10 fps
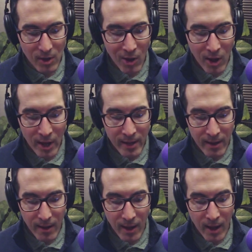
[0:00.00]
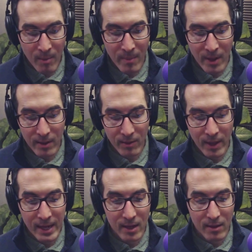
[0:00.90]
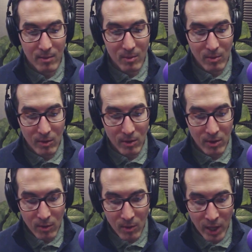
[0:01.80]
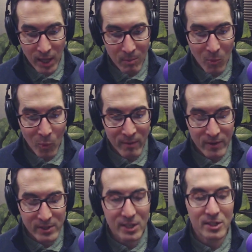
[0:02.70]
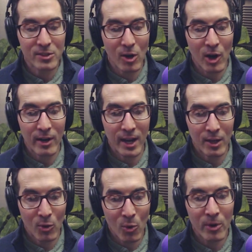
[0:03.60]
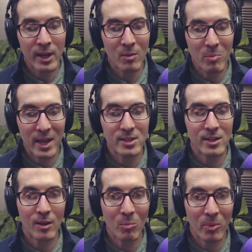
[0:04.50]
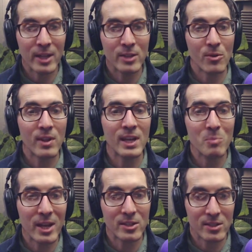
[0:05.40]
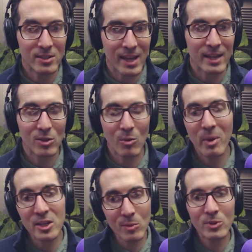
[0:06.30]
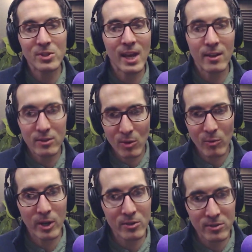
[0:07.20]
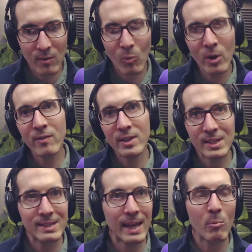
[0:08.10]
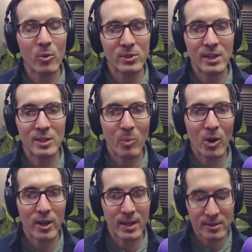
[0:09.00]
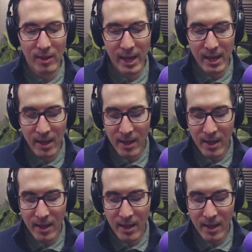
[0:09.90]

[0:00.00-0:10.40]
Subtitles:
on like when physicians are ignoring patient complaints or things patients say. So a patient will say, so here's the one of his examples in his book is like